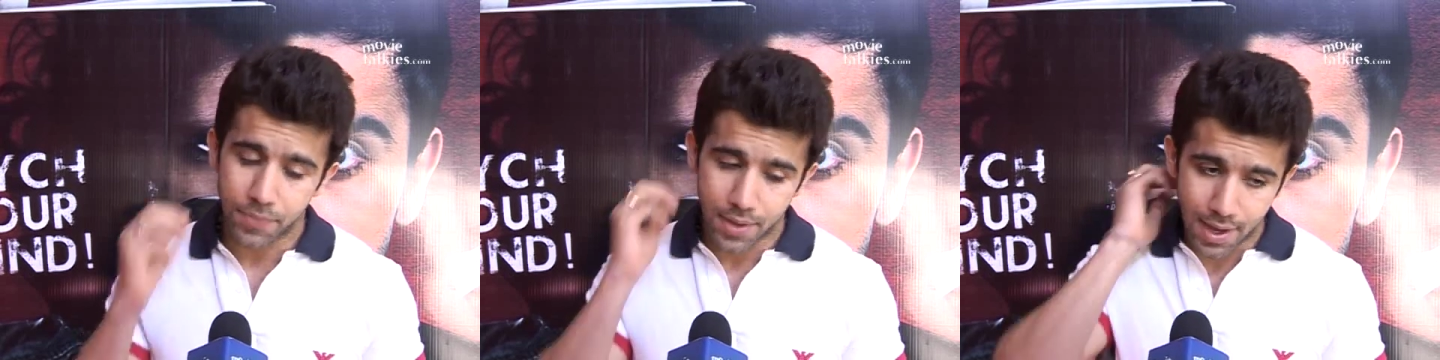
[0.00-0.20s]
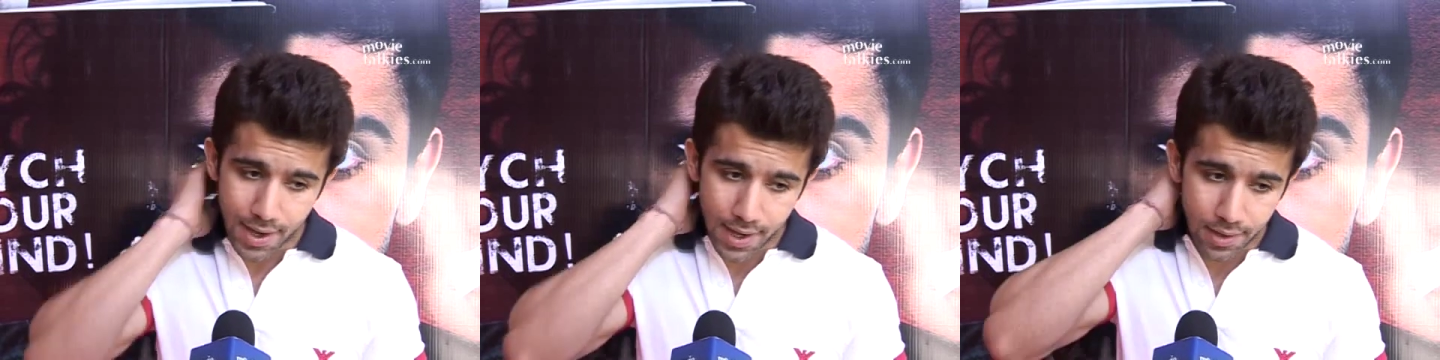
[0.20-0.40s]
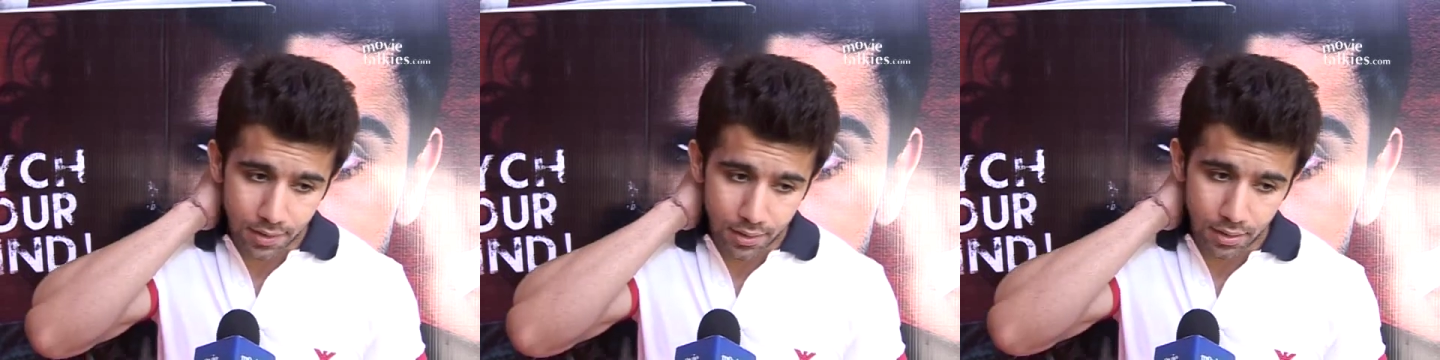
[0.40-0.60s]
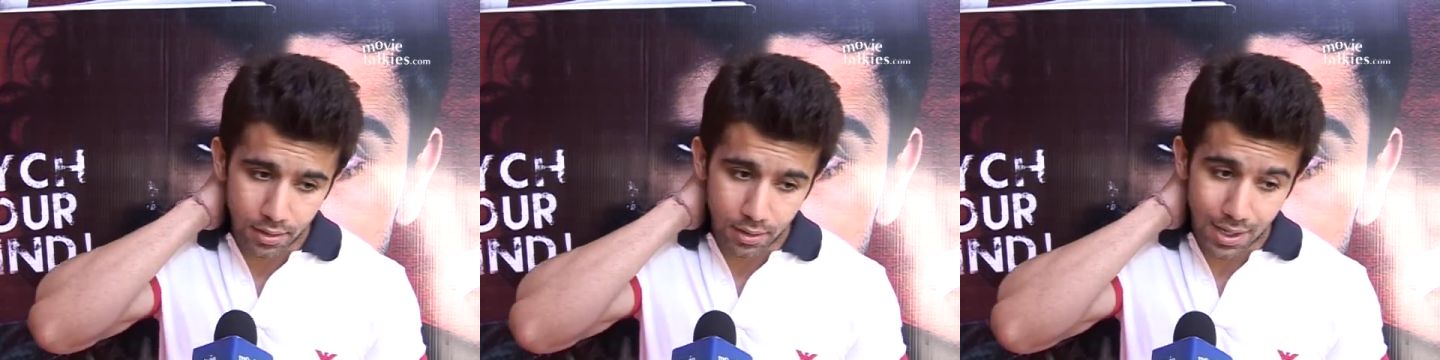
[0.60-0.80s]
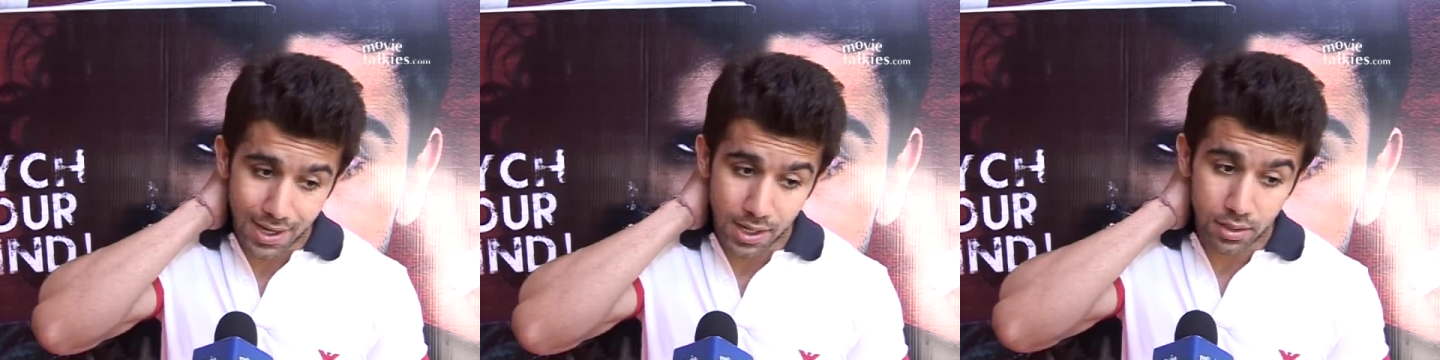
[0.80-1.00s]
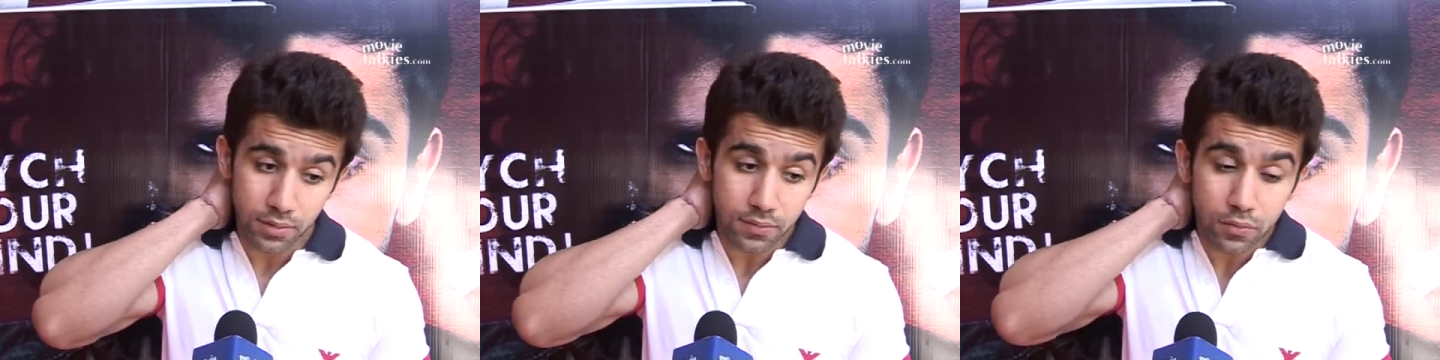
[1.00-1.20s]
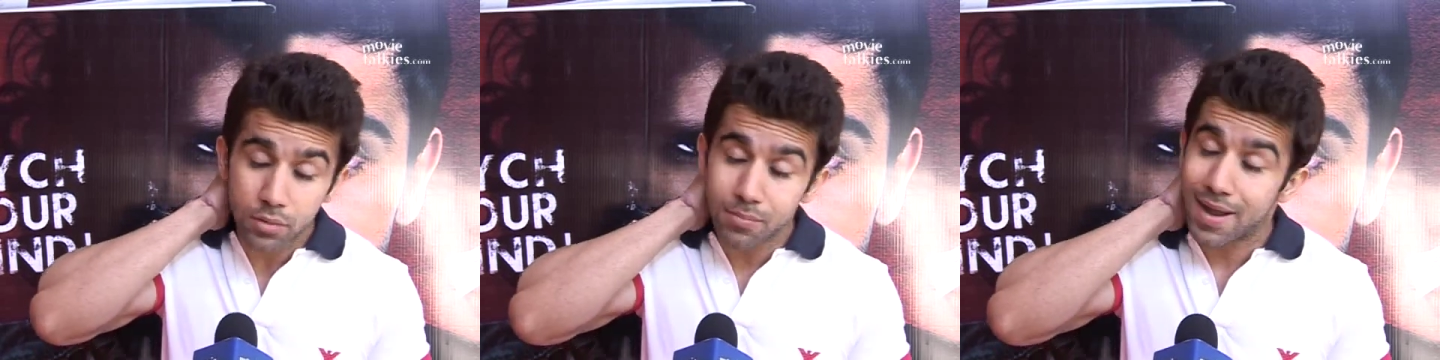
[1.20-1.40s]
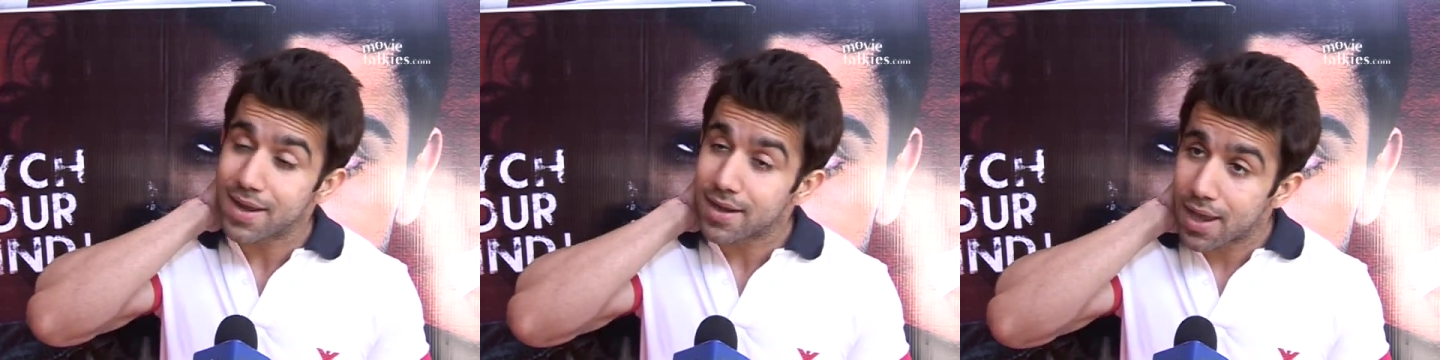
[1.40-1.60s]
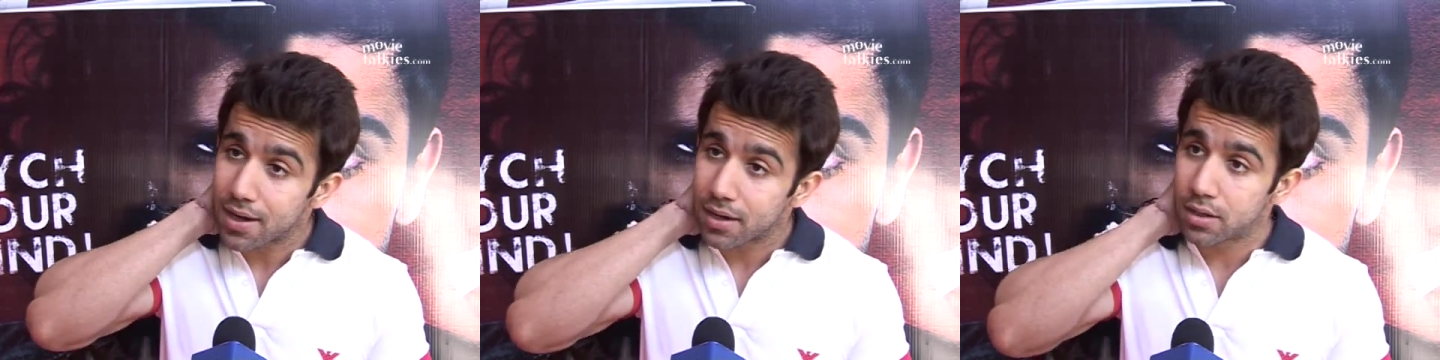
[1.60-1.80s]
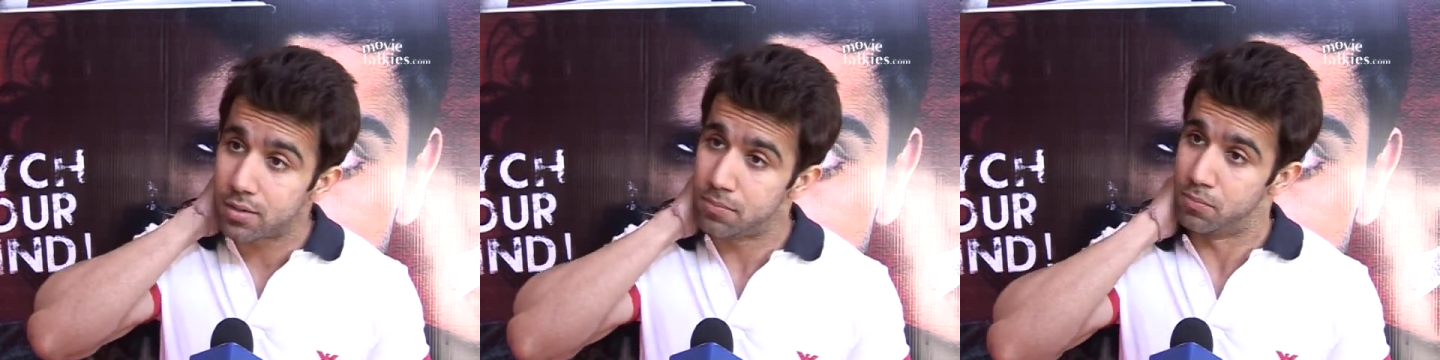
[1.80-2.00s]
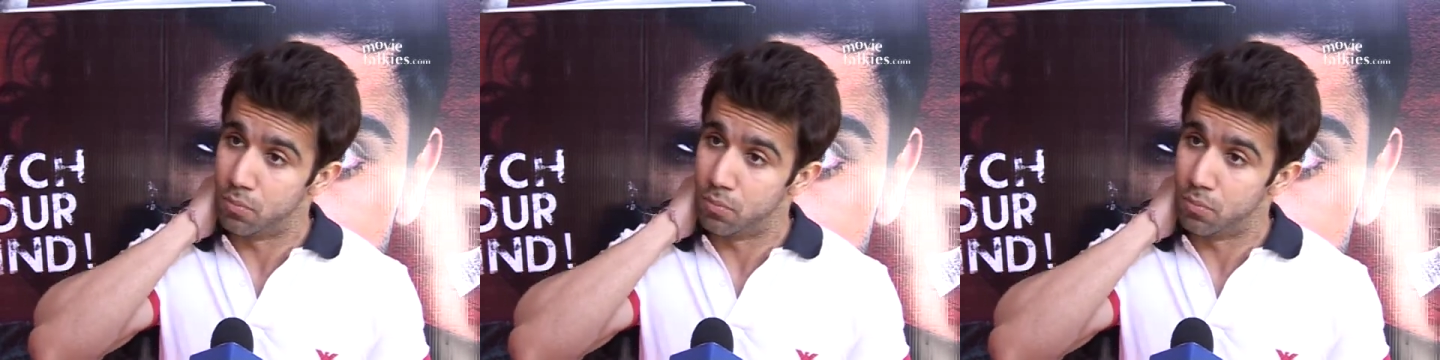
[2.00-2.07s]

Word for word: and uh, I understood my character